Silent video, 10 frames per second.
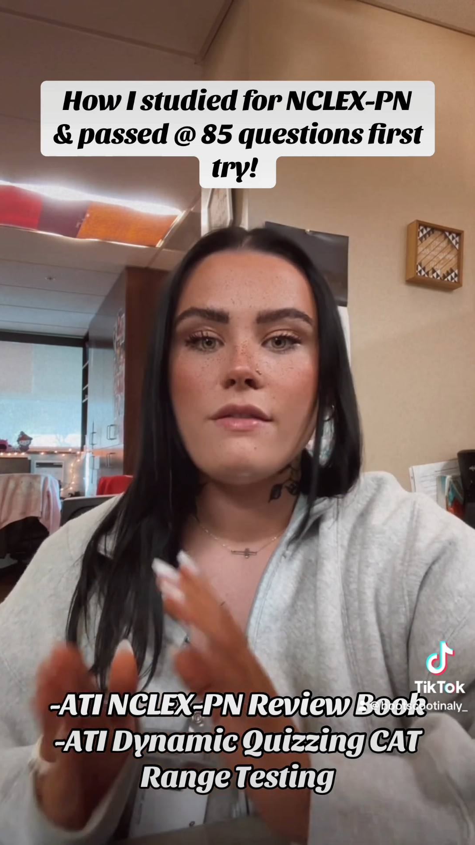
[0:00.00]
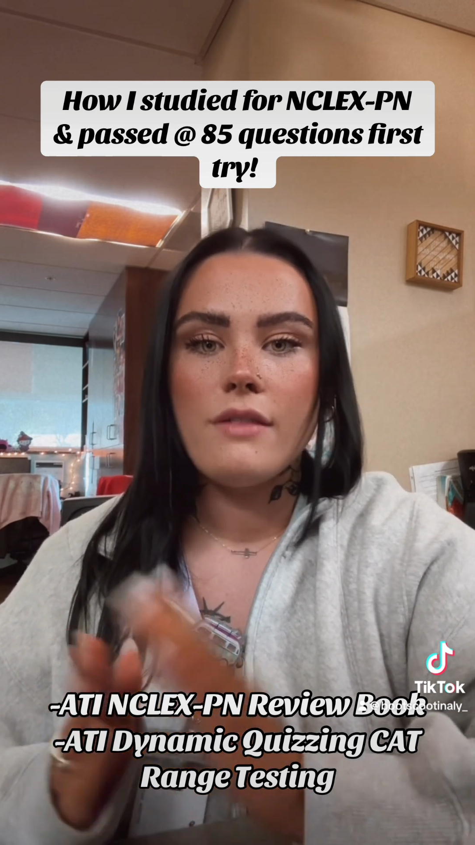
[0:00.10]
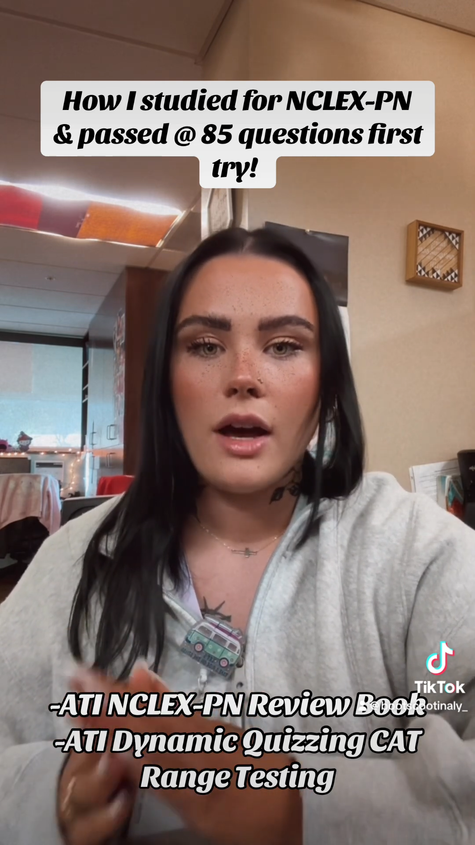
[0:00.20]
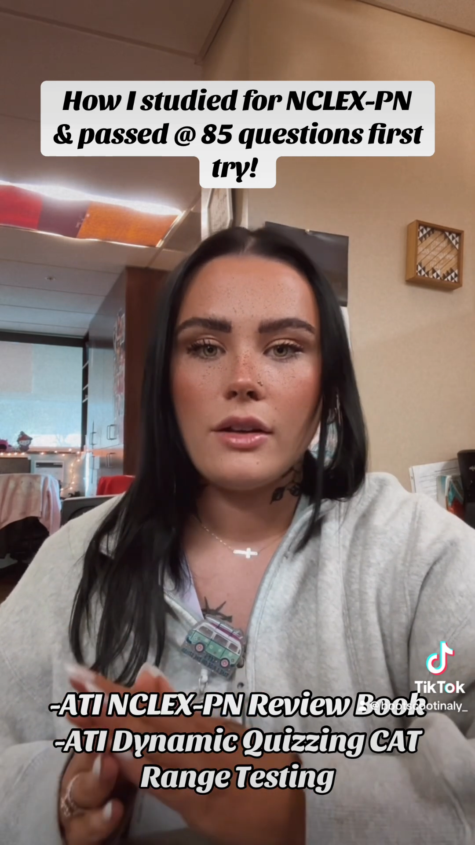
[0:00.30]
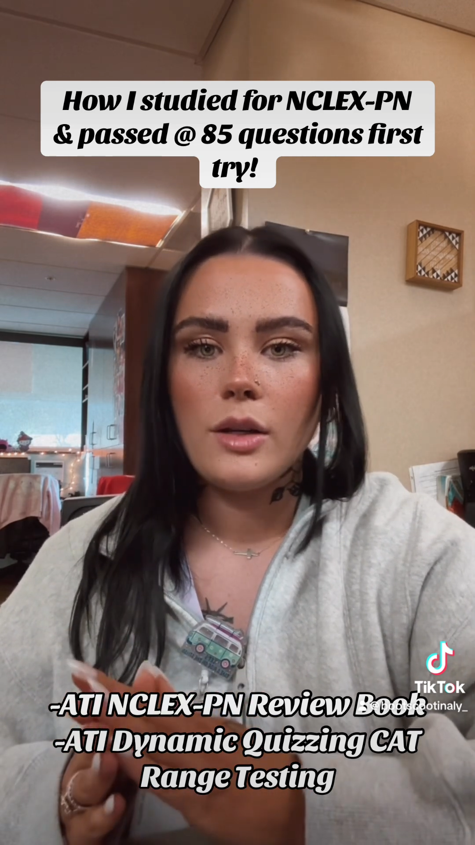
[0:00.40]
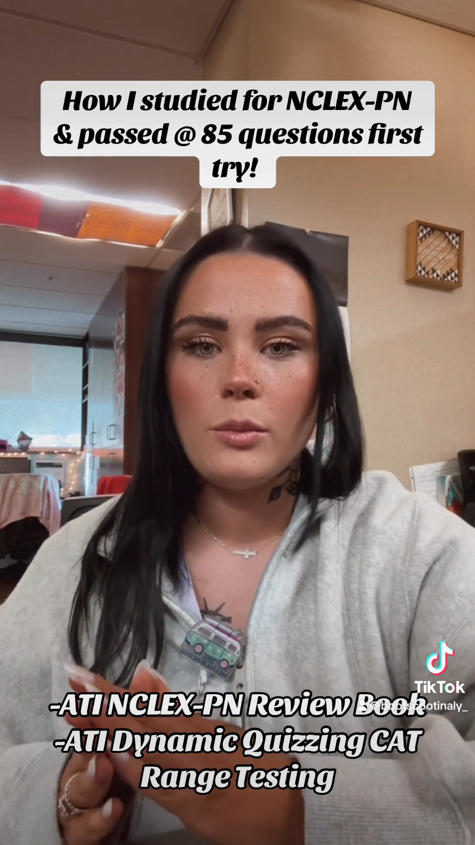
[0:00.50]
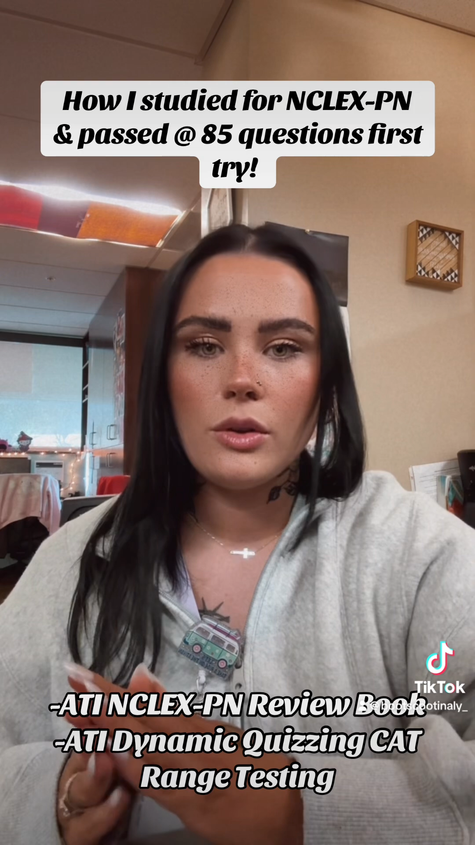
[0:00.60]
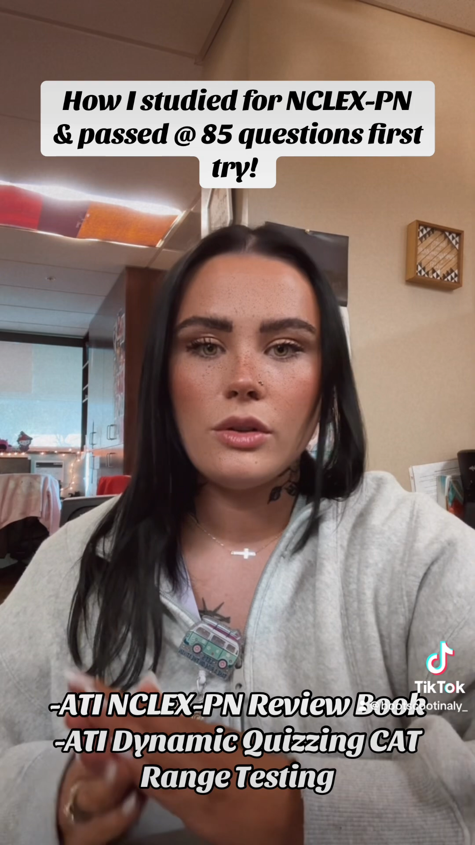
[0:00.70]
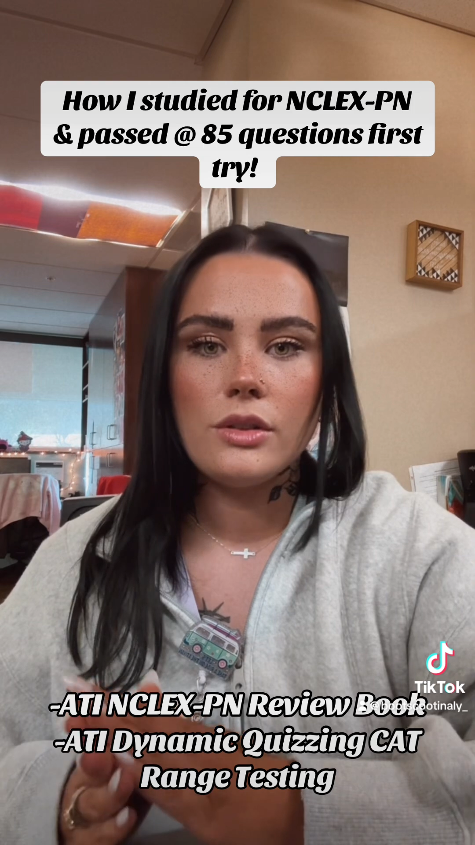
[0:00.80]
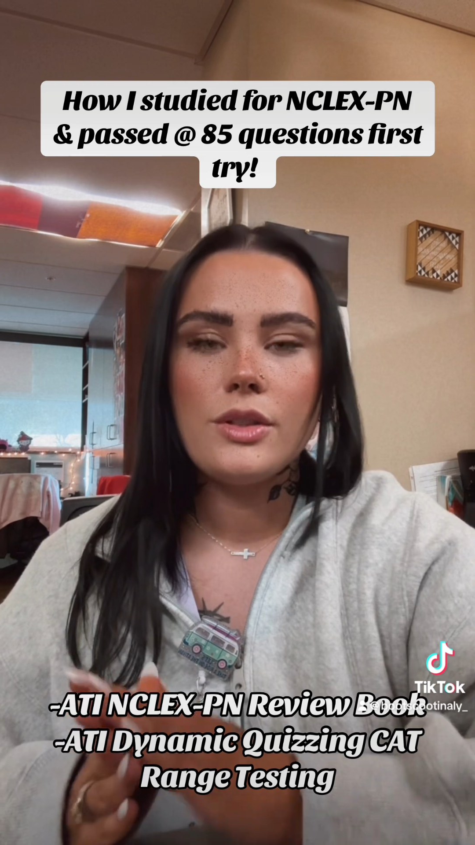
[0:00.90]

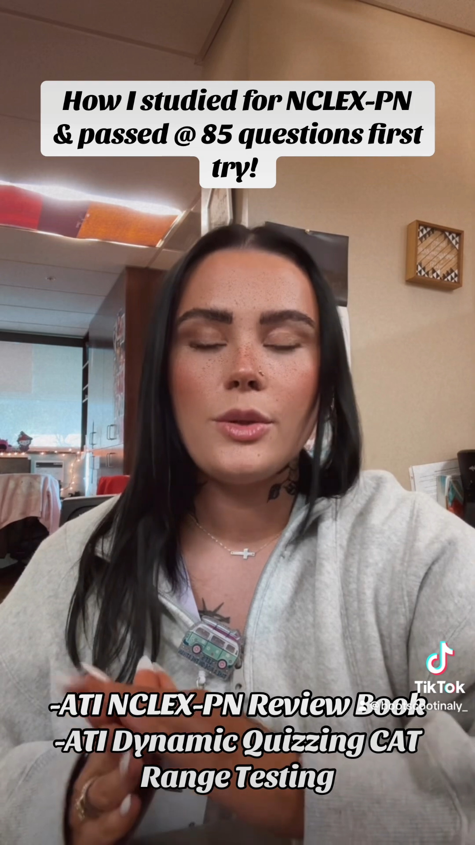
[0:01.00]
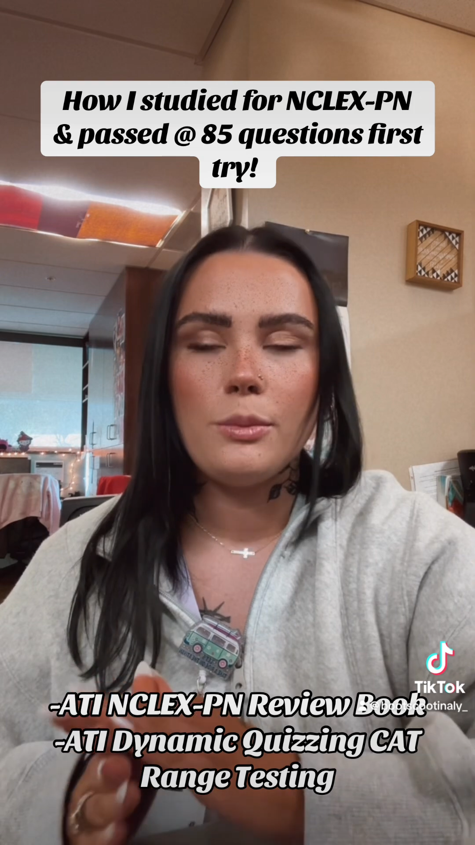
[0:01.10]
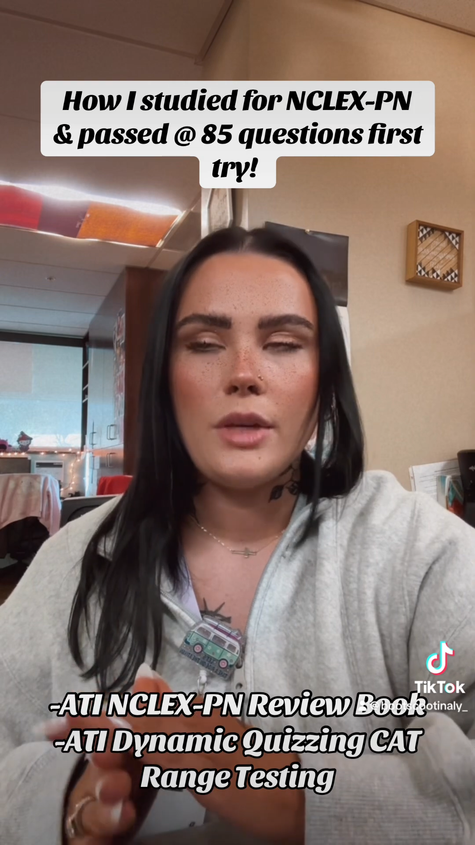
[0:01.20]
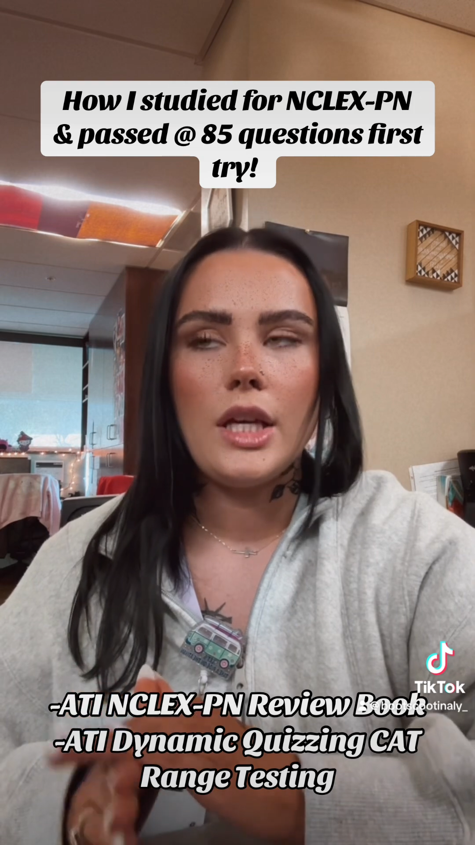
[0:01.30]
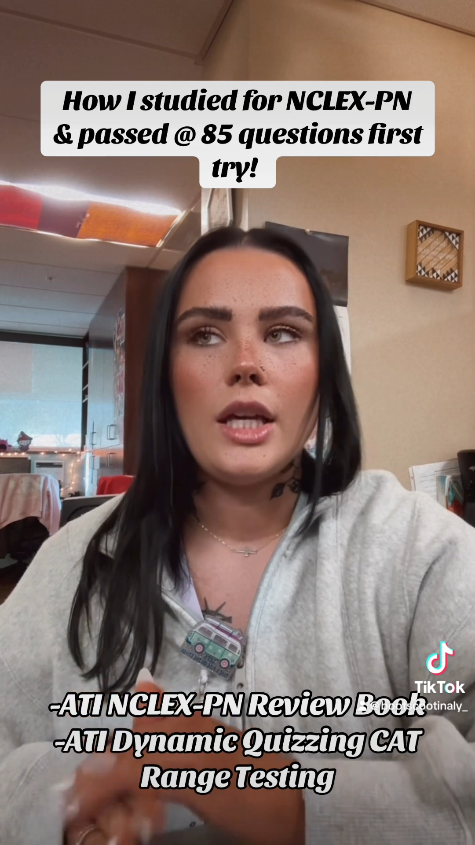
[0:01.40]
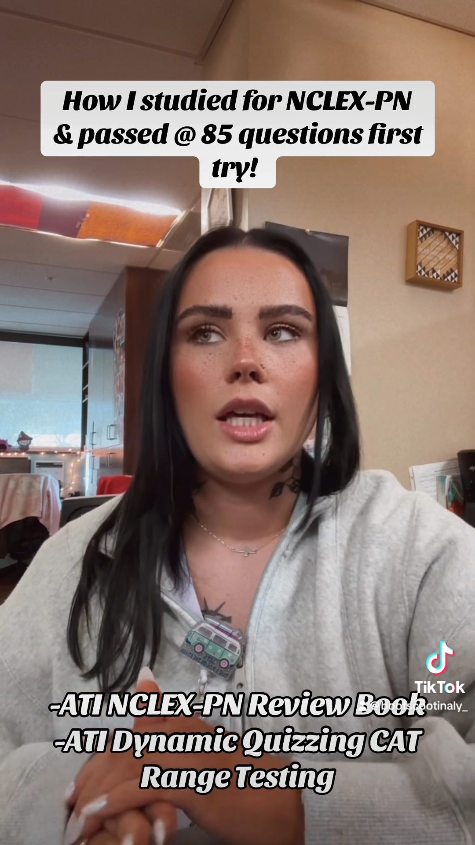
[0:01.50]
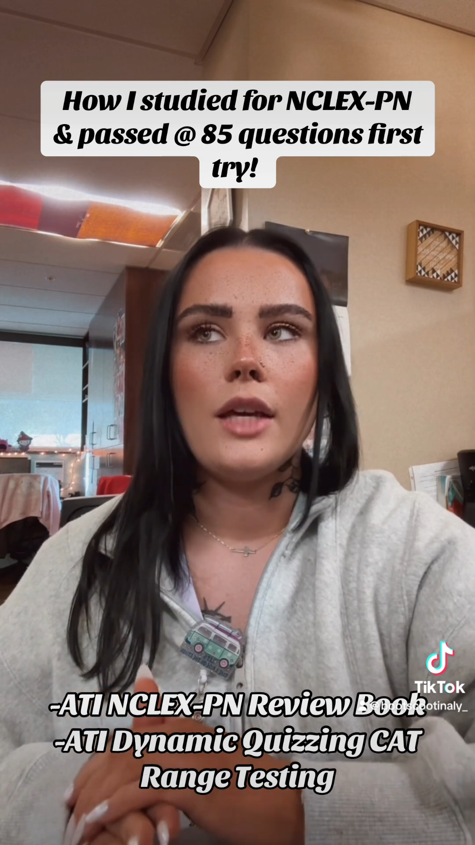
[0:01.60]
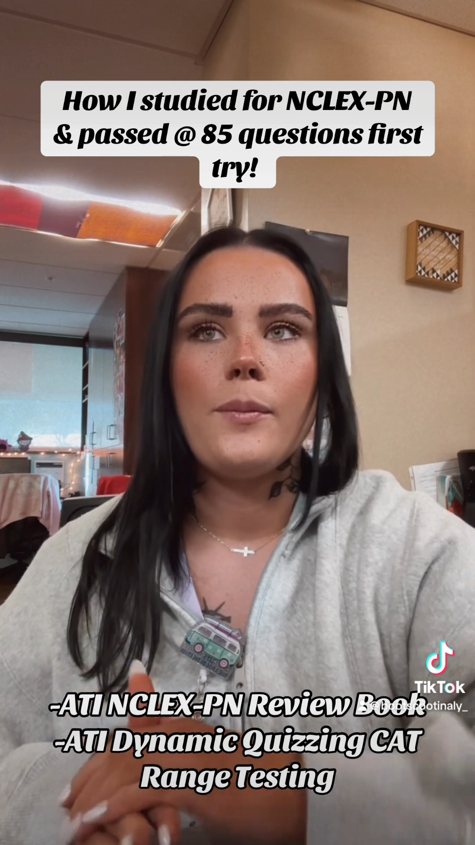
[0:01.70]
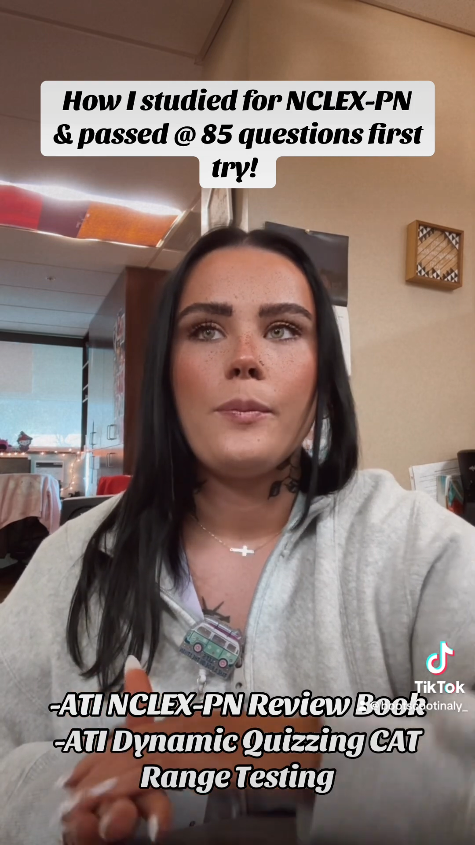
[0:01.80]
valuable to me